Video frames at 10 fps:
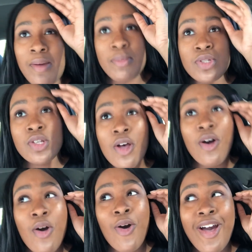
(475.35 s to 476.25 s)

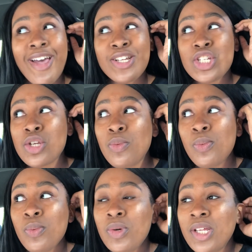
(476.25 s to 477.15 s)
So I actually
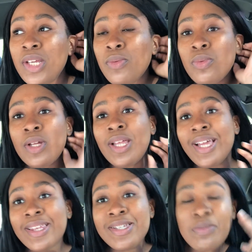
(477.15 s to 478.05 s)
really, really
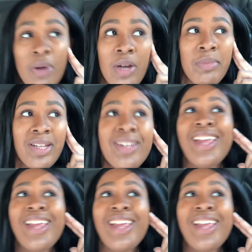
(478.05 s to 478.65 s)
like this apartment.